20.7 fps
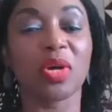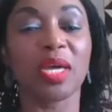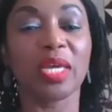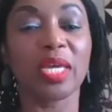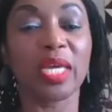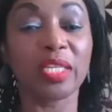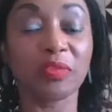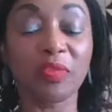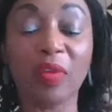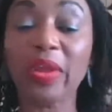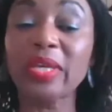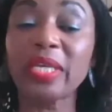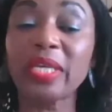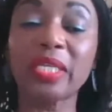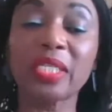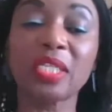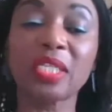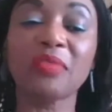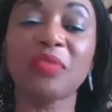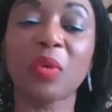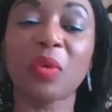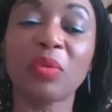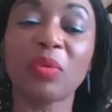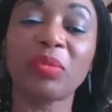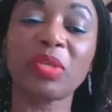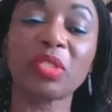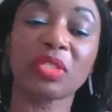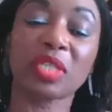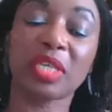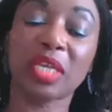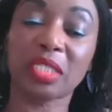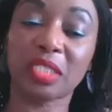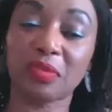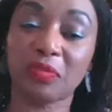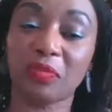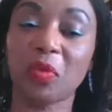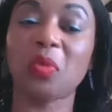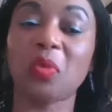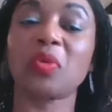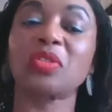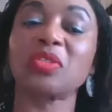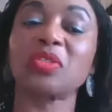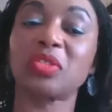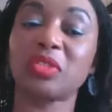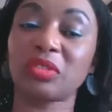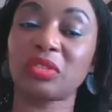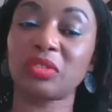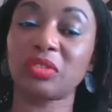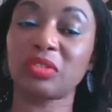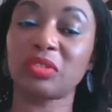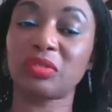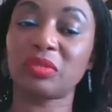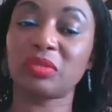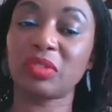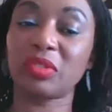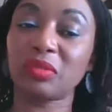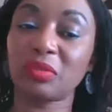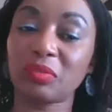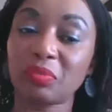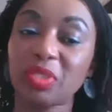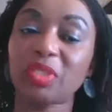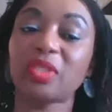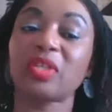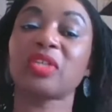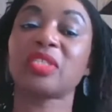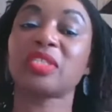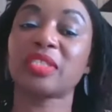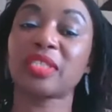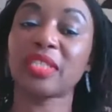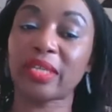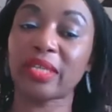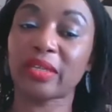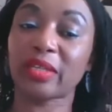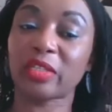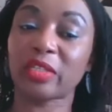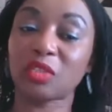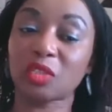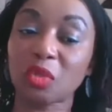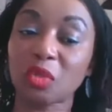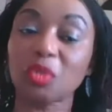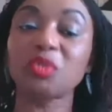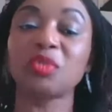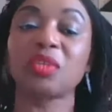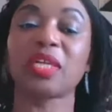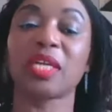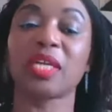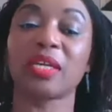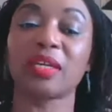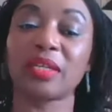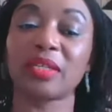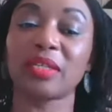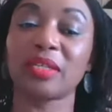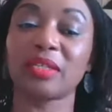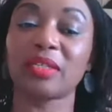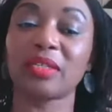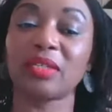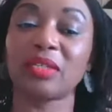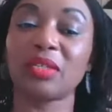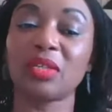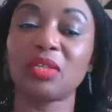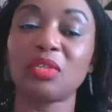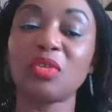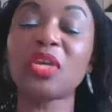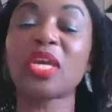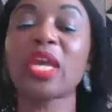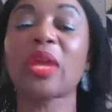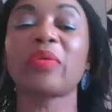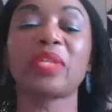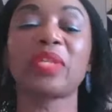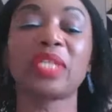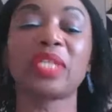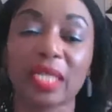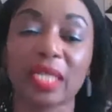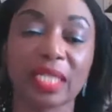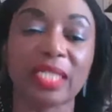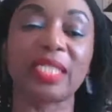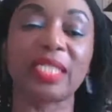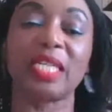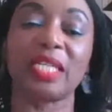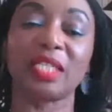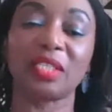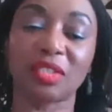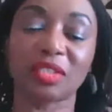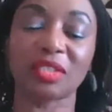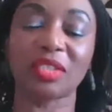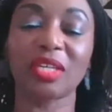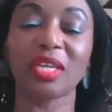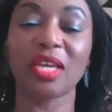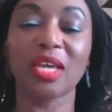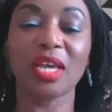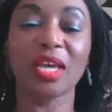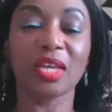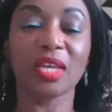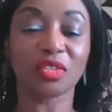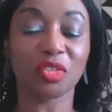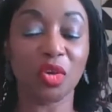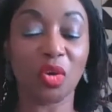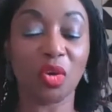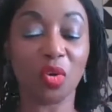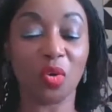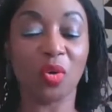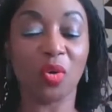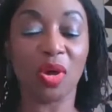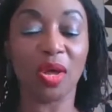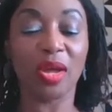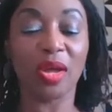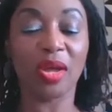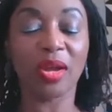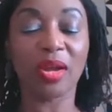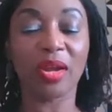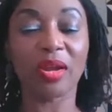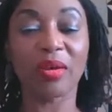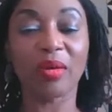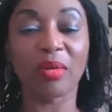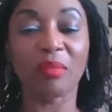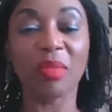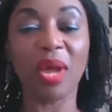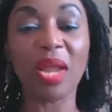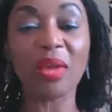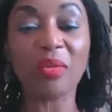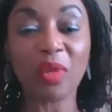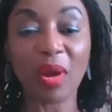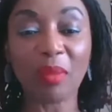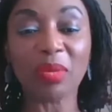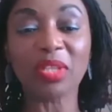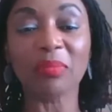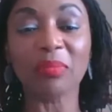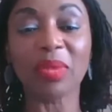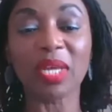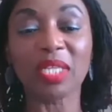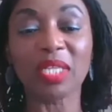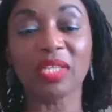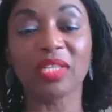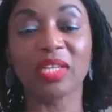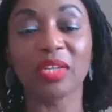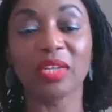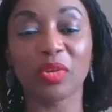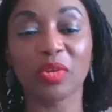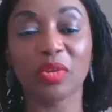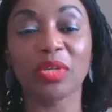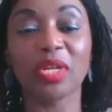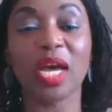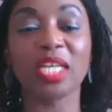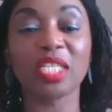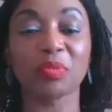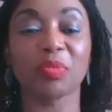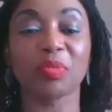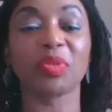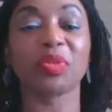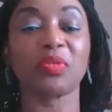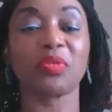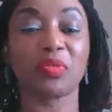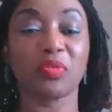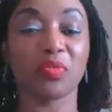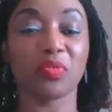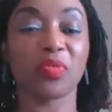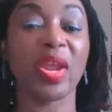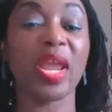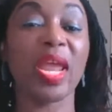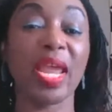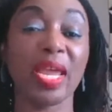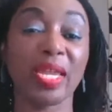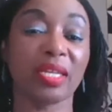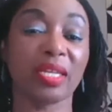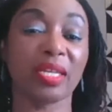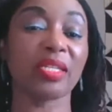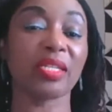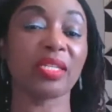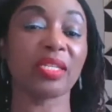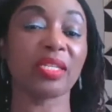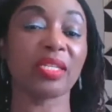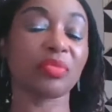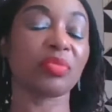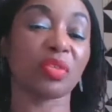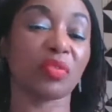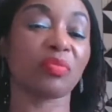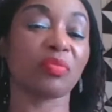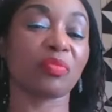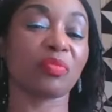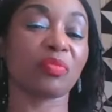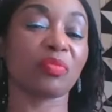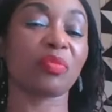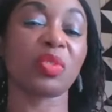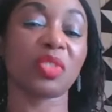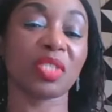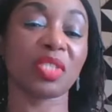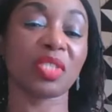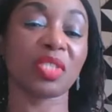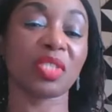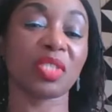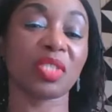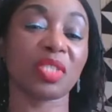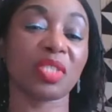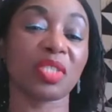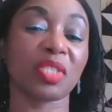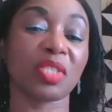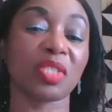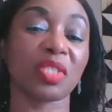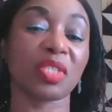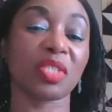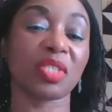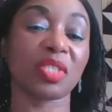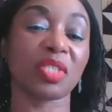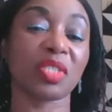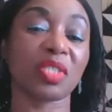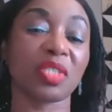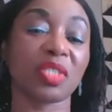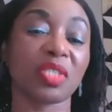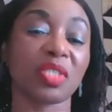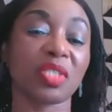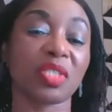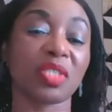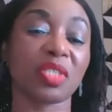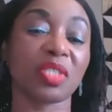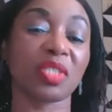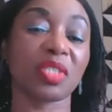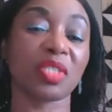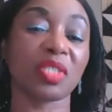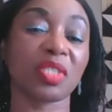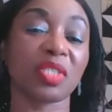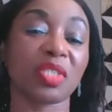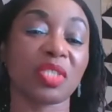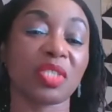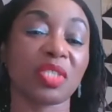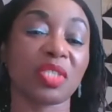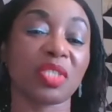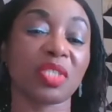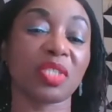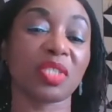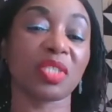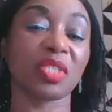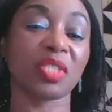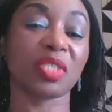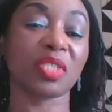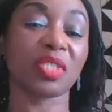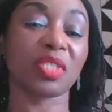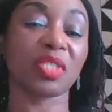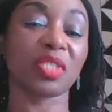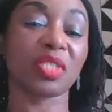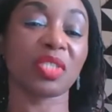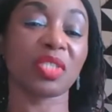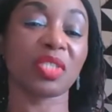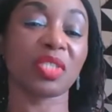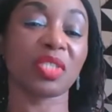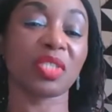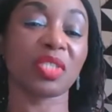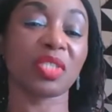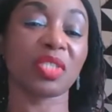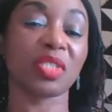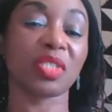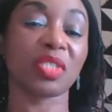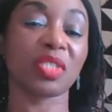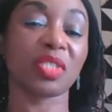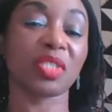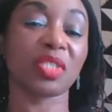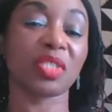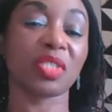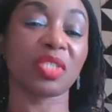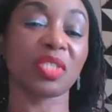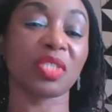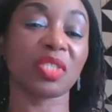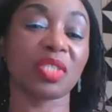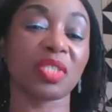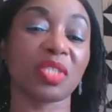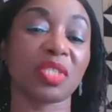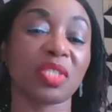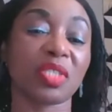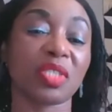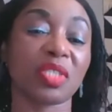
it's very easy for women to get divorced because the children, you carry their lineage. So my grandmother Mansa and her third husband ran a motel. So when they split up, it was amicable, but she ran